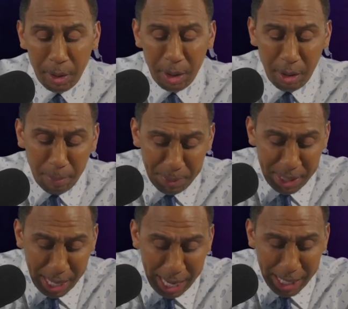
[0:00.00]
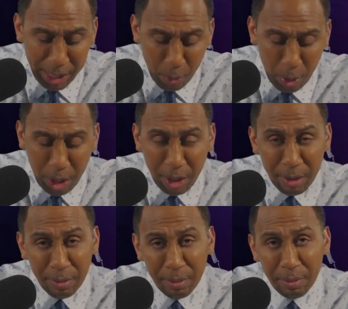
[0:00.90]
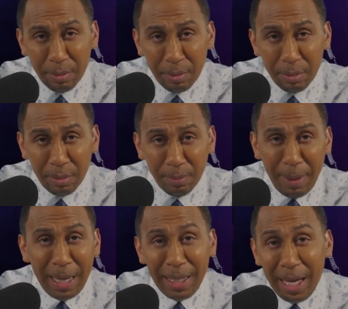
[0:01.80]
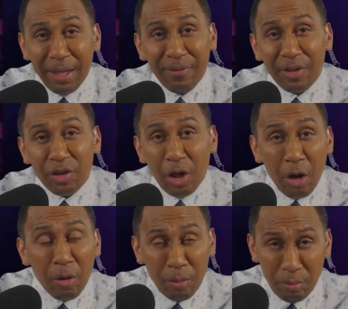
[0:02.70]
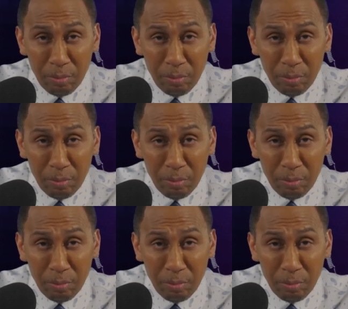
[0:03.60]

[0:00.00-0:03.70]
He'll be 81 by the end of his term,